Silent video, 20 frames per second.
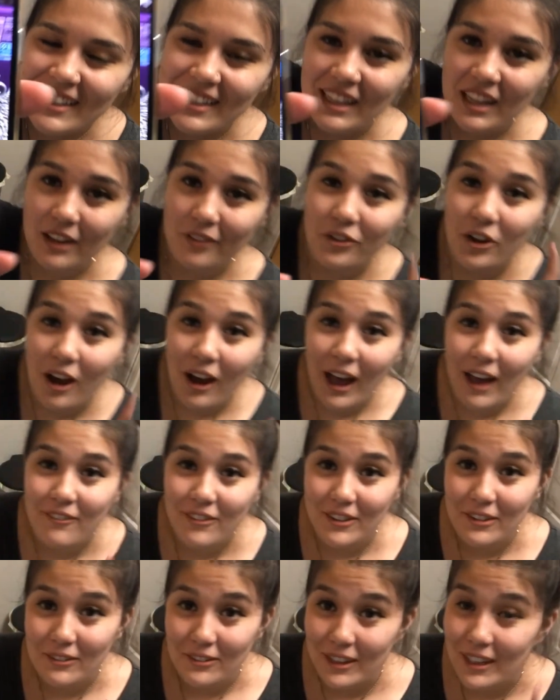If y'all
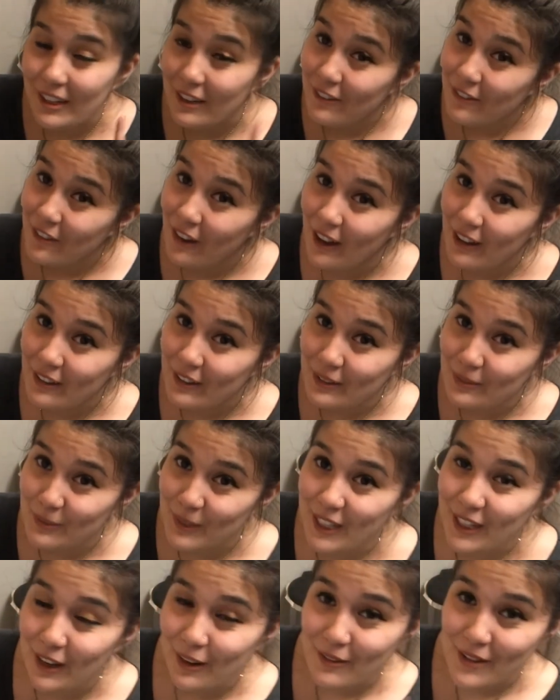haven't already followed
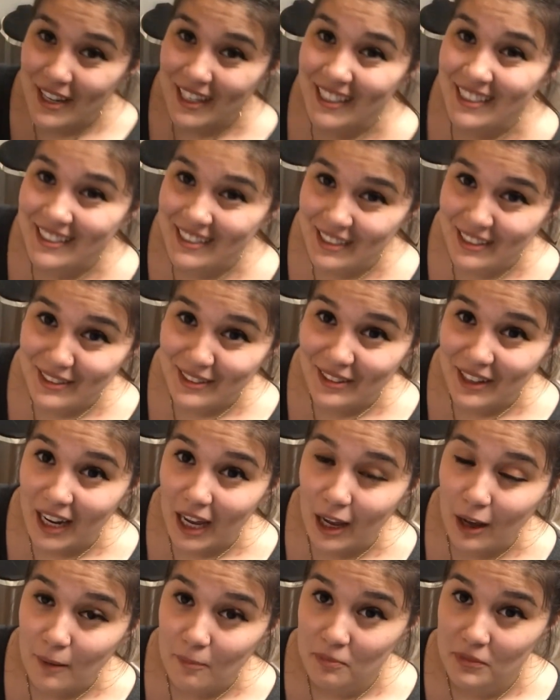me on my
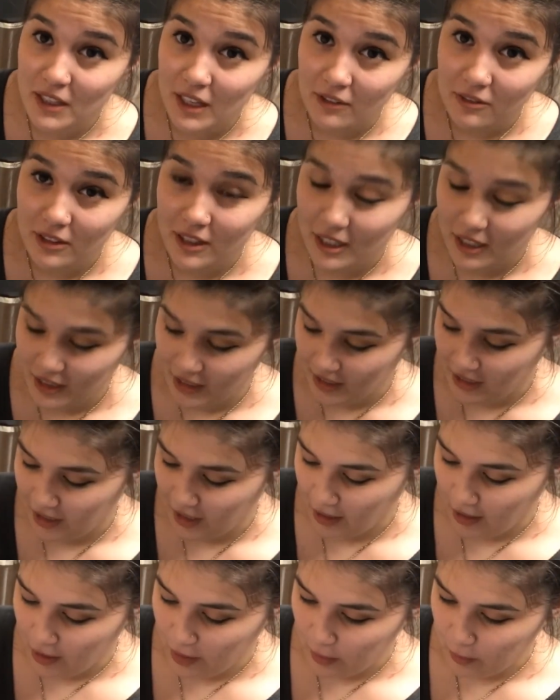Instagram, definitely
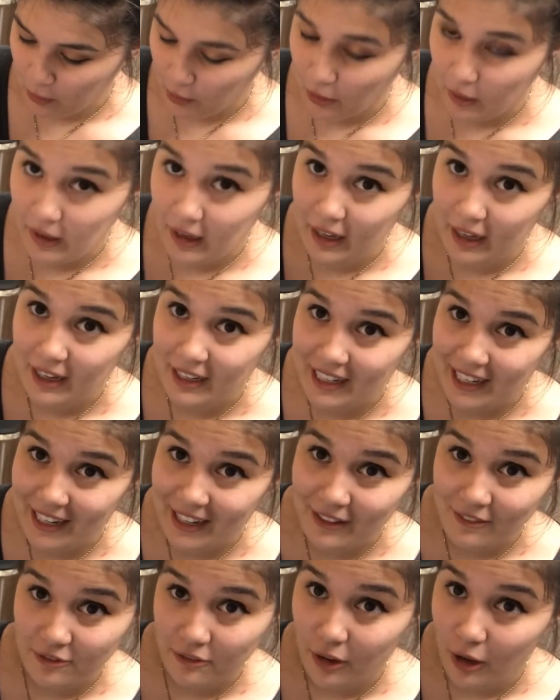go ahead
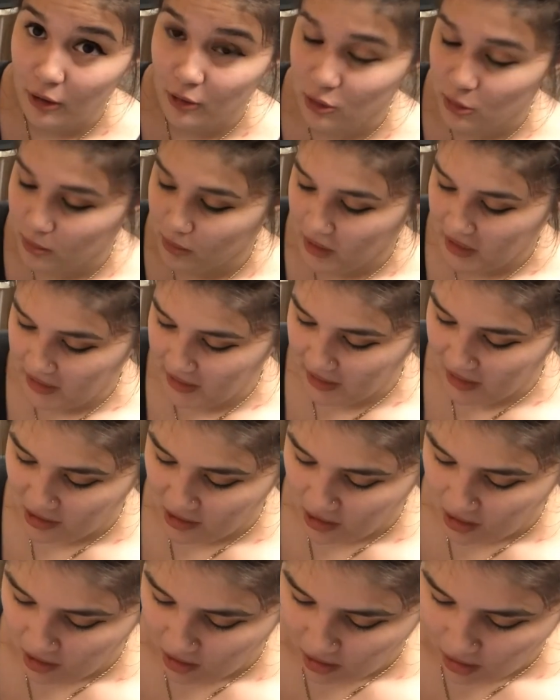and follow me
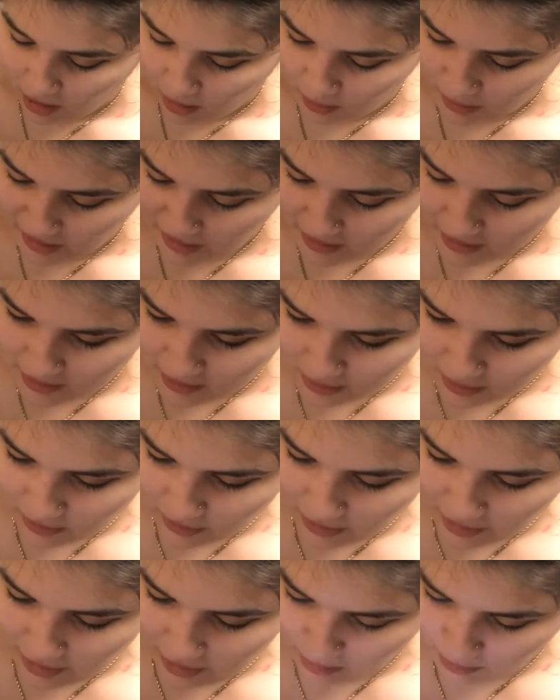on my
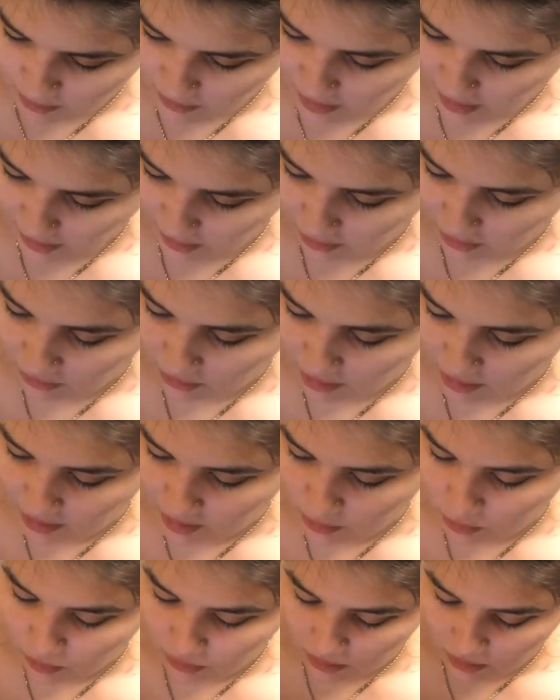Instagram. I already
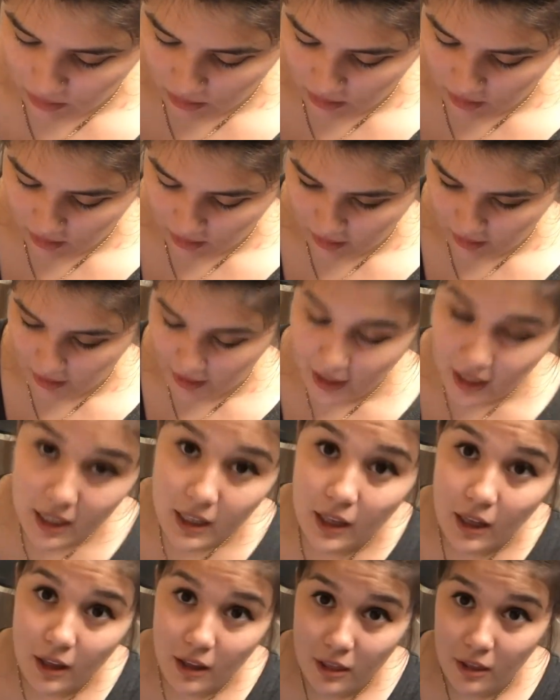will link
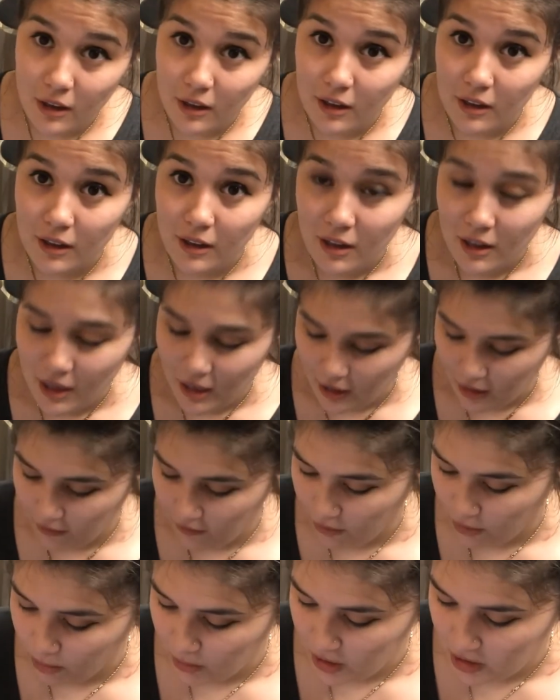the
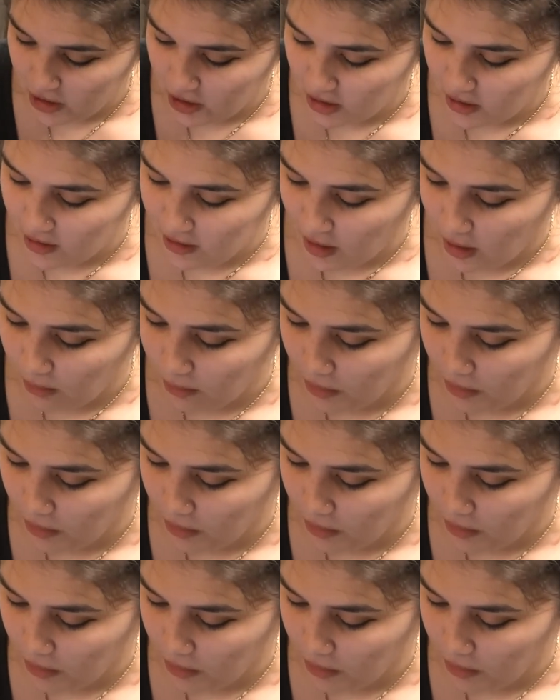information down